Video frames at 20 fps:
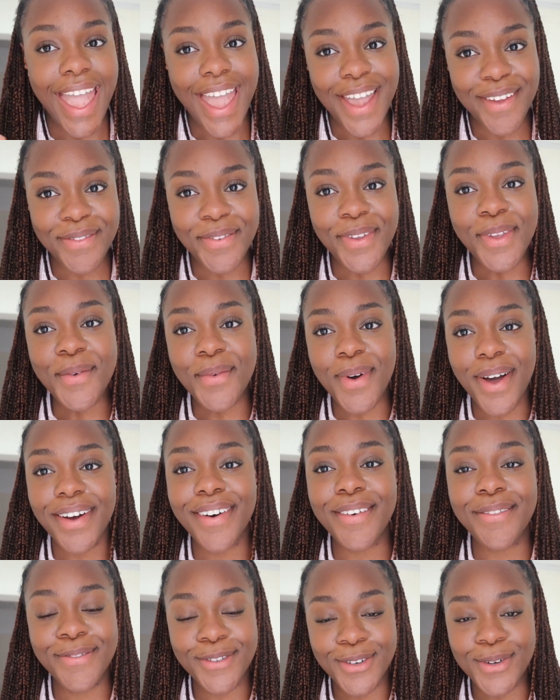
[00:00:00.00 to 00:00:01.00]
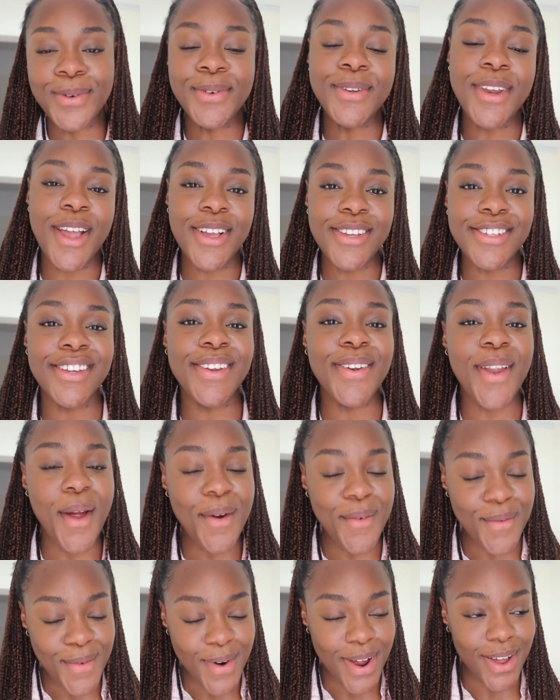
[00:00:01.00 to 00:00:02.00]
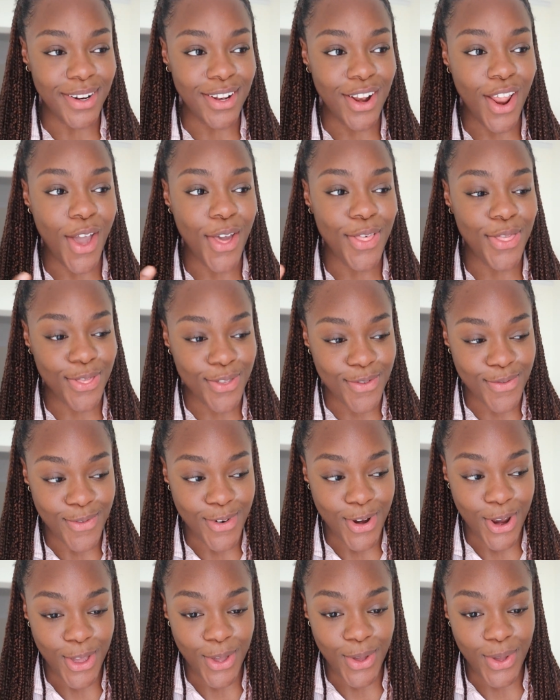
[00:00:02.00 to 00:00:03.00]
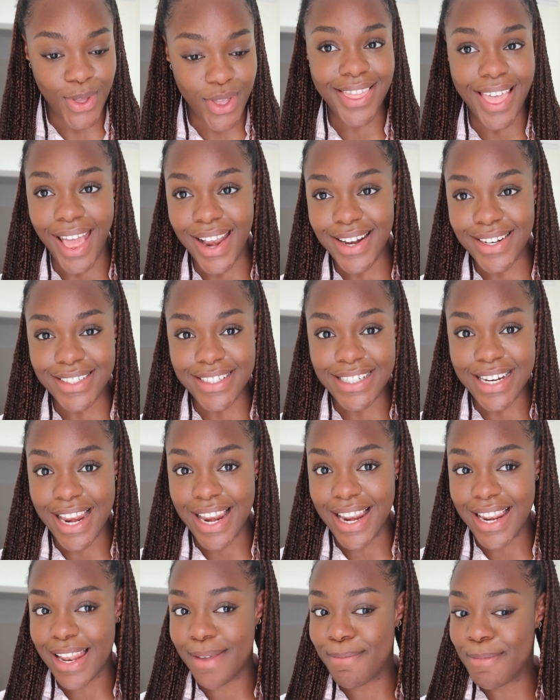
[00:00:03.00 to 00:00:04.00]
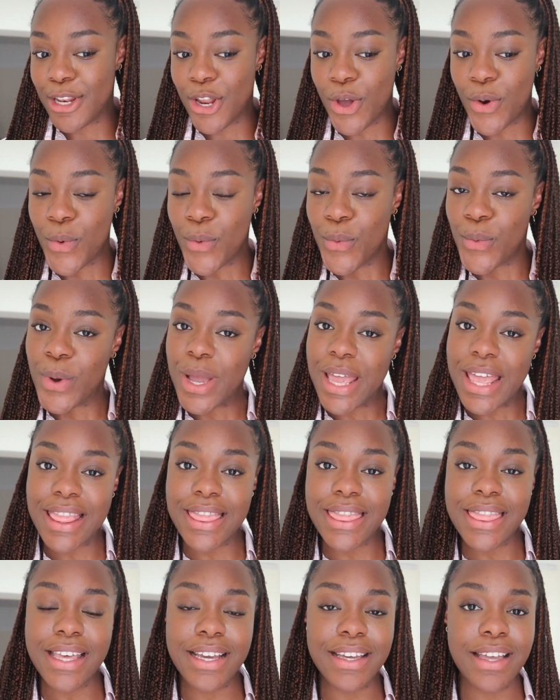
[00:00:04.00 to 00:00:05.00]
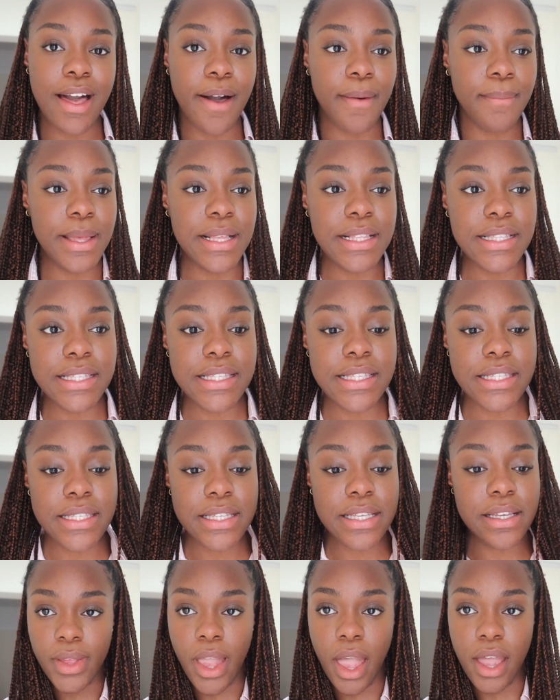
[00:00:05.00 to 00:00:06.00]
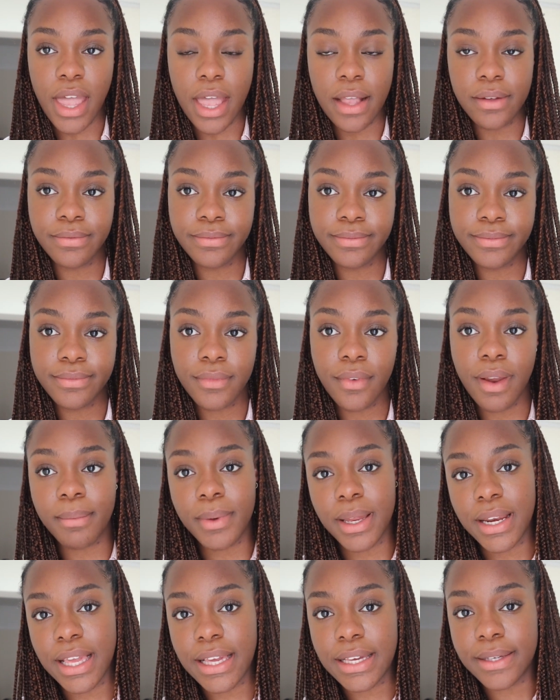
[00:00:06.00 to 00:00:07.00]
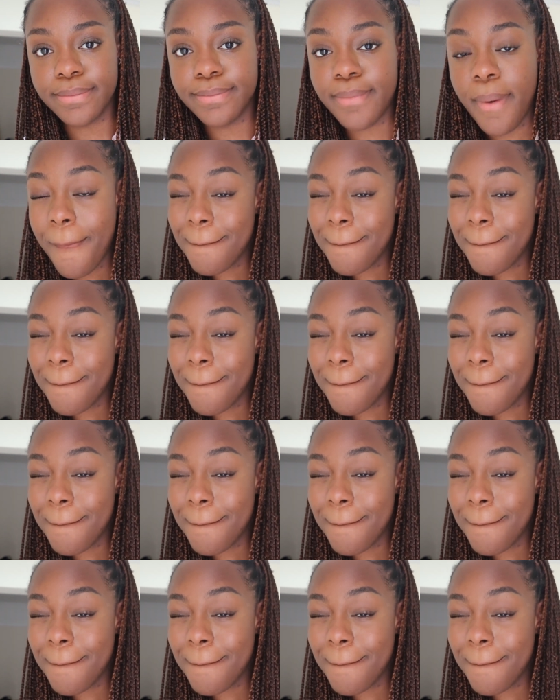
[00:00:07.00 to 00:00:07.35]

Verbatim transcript: If you want a full Notion run through, then let me know in the comments. Okay, I'm gonna eat.